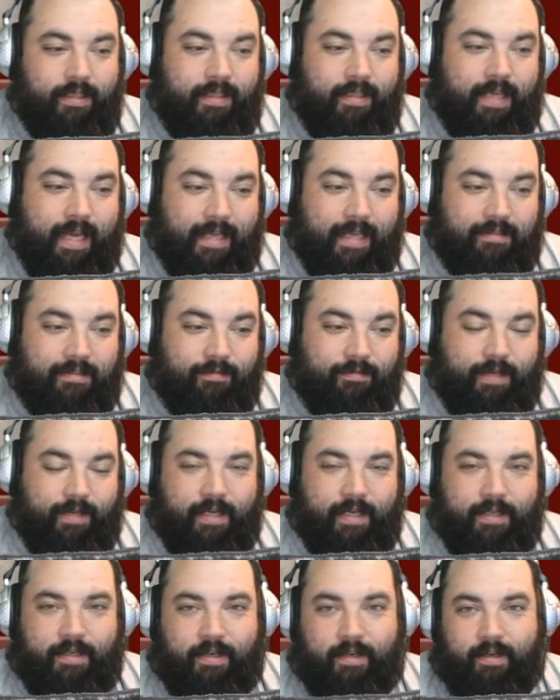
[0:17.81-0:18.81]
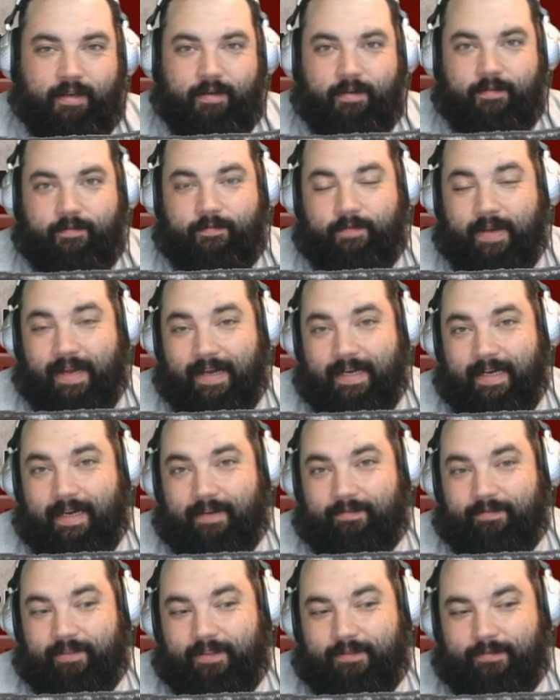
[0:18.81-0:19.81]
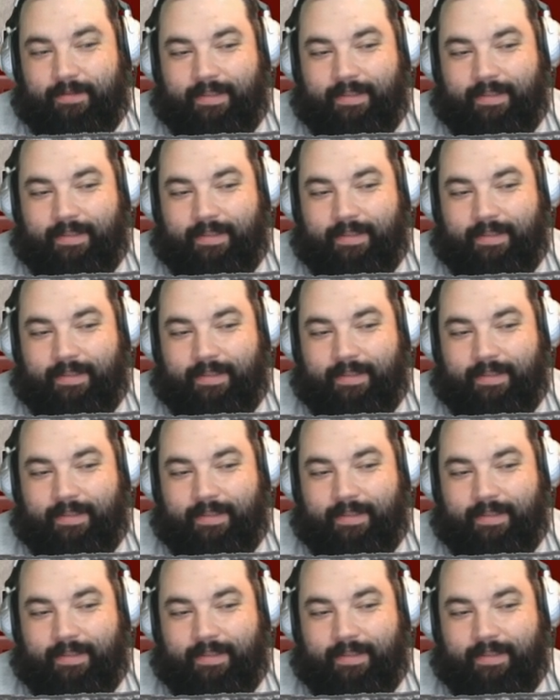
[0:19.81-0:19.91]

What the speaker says: Castlevania on Netflix,